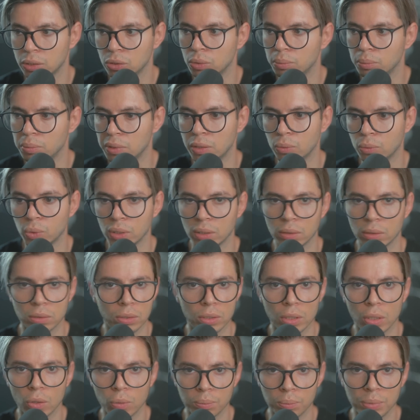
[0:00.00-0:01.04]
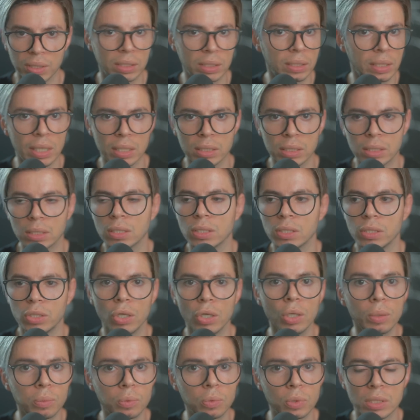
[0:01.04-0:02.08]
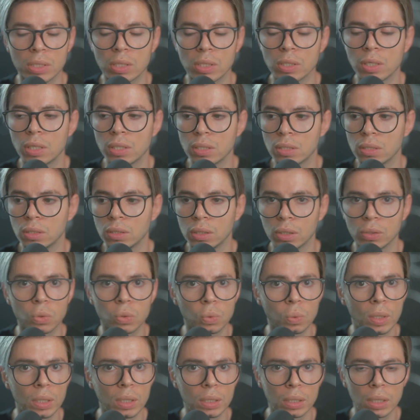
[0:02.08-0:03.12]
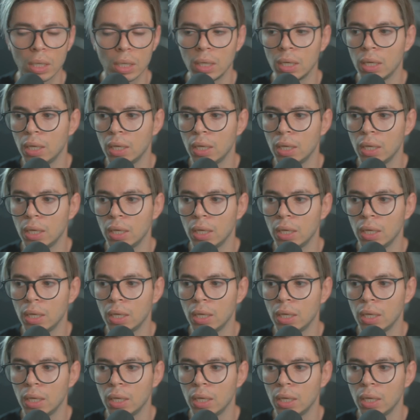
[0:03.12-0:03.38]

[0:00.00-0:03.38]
to me. With, you know, BTS's Dope is another one.